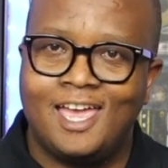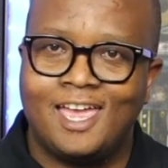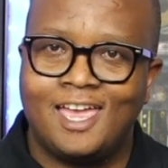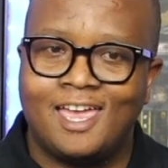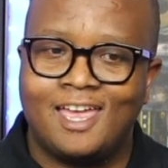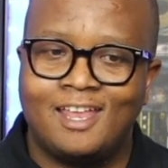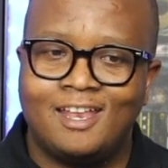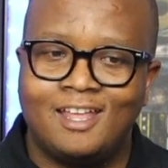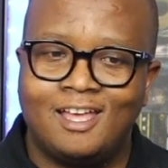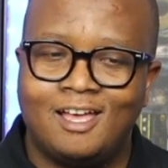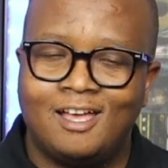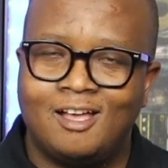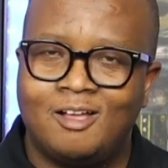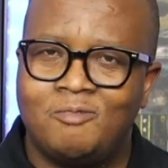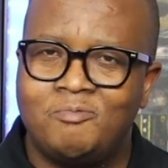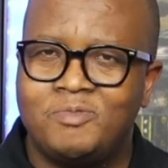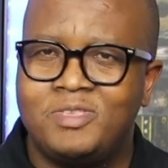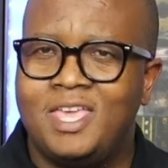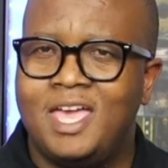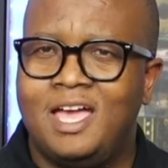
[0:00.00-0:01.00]
And
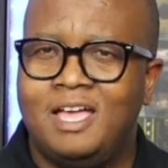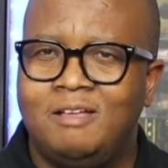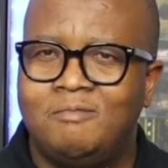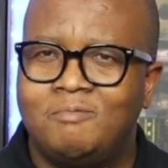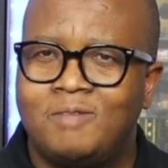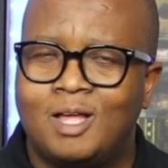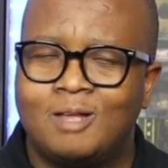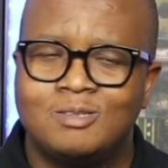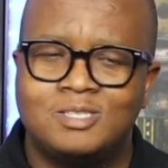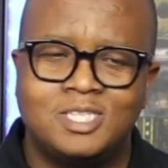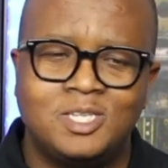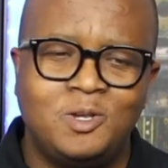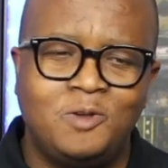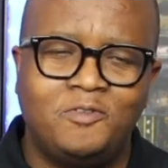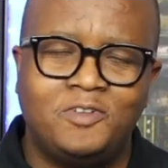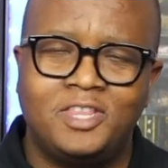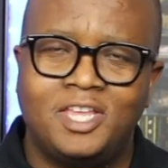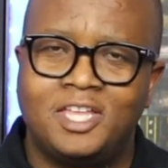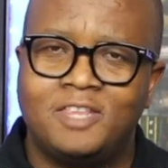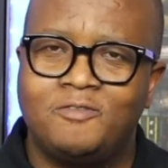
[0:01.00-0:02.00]
yeah, I'll see
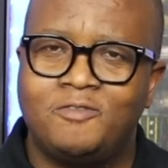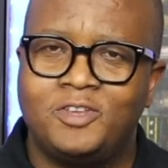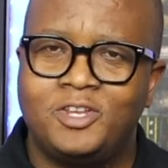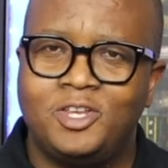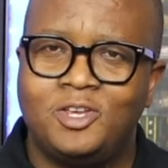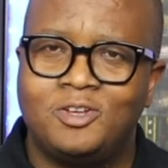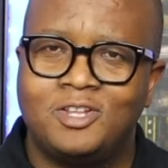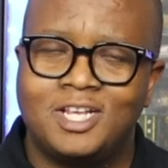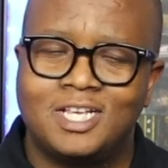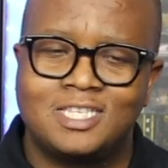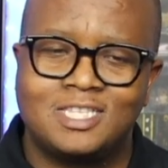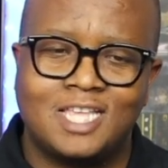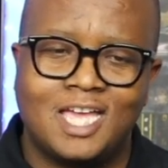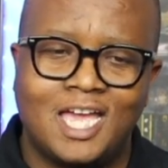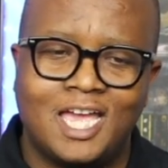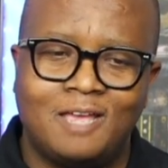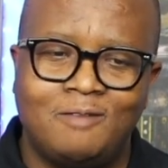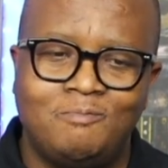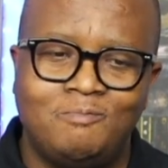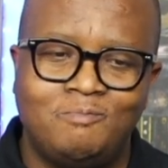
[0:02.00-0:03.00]
you with another video next
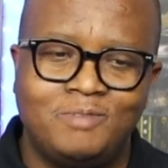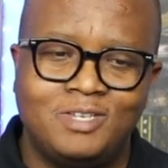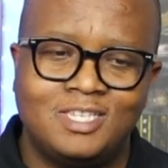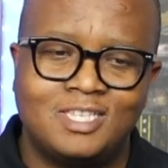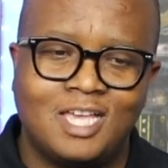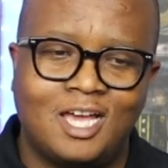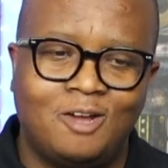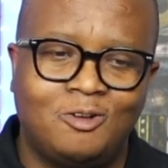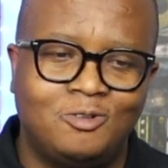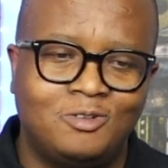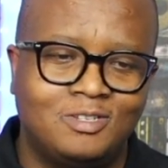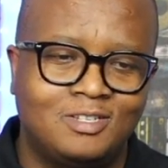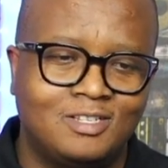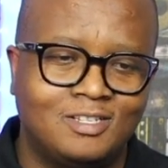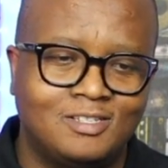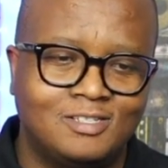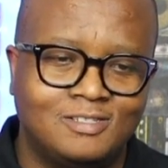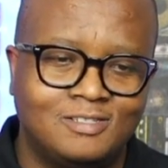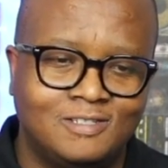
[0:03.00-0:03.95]
time. Peace out.